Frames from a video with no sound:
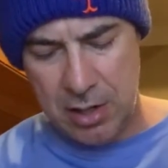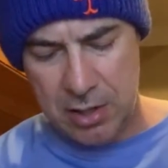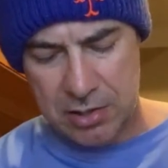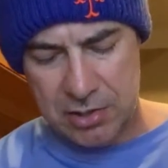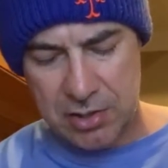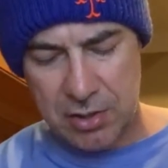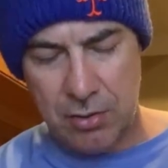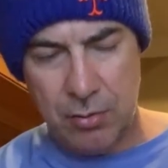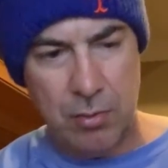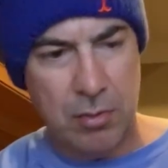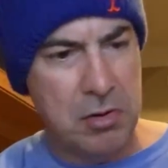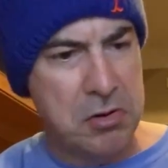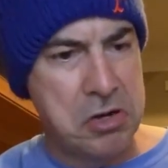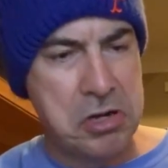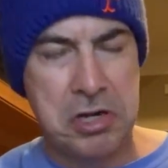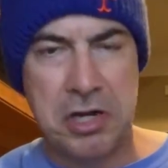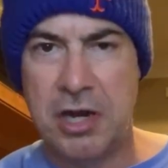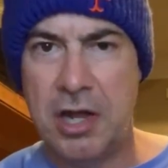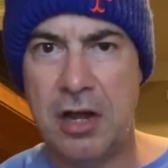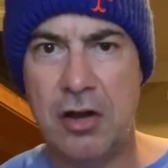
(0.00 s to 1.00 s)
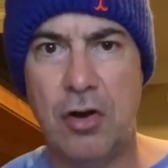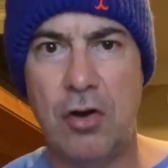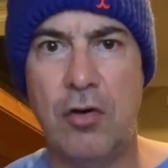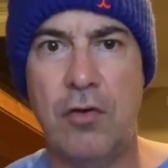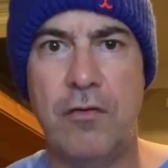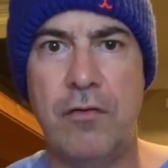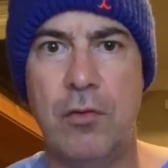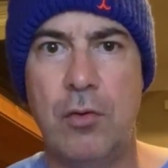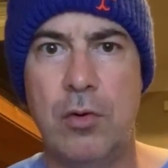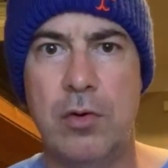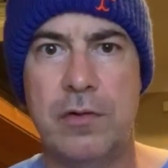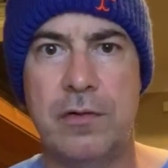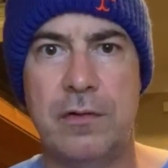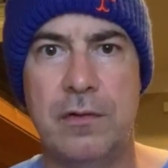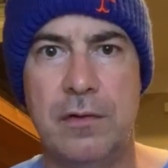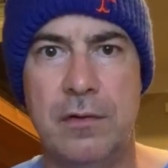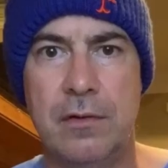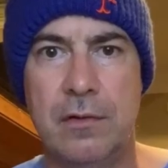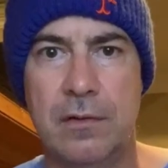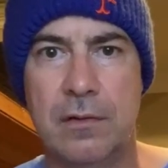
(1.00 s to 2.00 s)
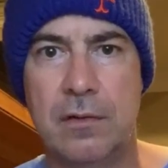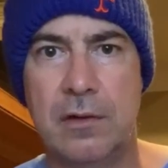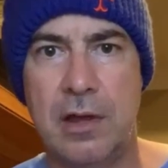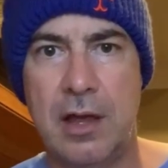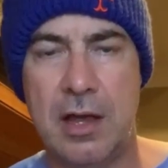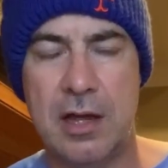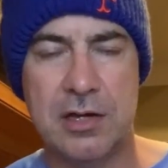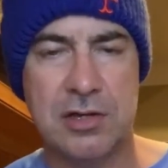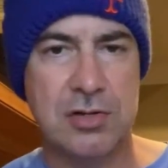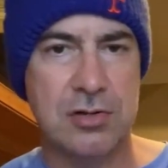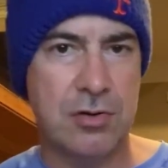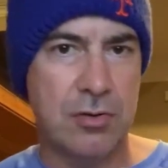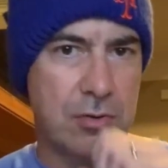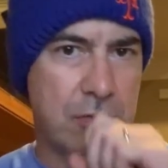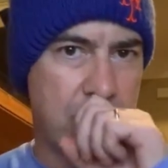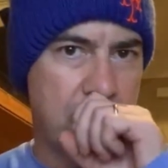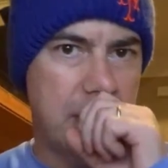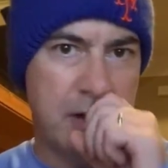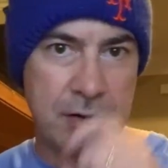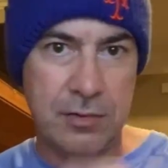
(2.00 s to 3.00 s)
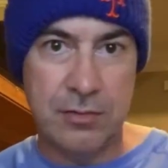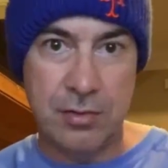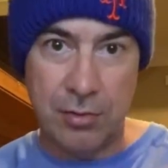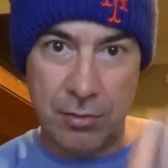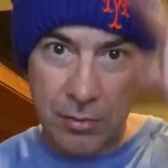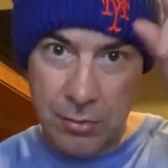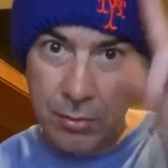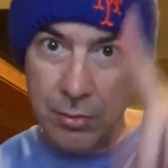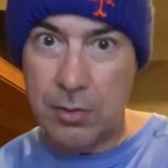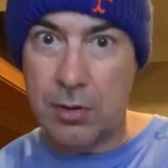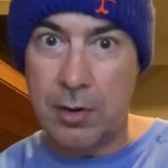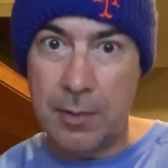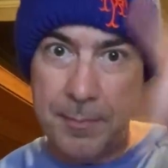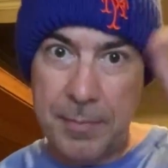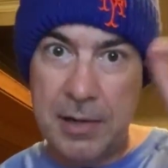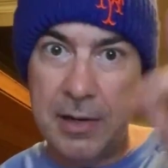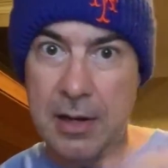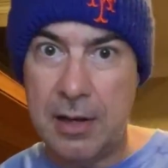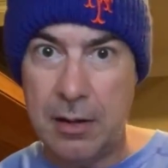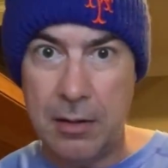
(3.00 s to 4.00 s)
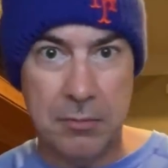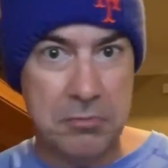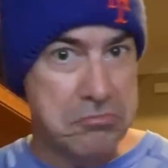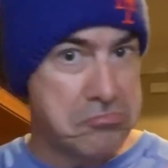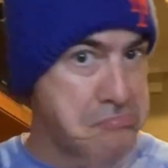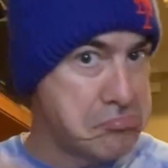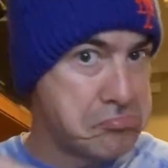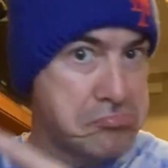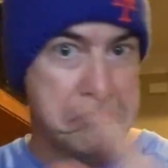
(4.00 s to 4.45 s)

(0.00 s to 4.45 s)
So not all forces, external and internal, are up and down.